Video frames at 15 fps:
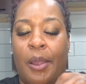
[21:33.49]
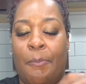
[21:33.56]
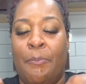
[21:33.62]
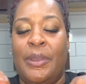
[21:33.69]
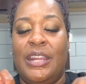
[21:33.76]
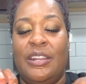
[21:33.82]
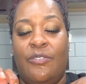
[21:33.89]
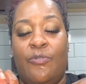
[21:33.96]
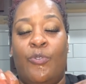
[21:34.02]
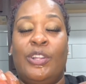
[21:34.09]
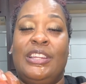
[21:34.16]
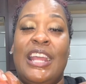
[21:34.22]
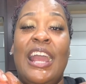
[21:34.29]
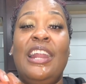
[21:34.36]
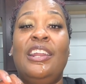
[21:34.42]
be what
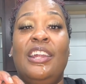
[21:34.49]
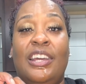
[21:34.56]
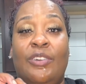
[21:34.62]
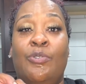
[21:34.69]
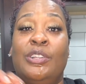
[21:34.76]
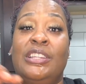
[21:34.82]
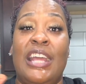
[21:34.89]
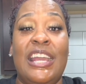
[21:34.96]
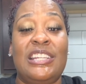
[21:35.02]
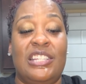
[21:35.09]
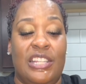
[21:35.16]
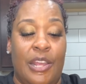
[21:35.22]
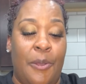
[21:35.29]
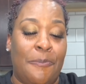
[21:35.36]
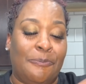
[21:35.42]
they
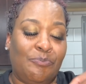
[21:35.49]
see.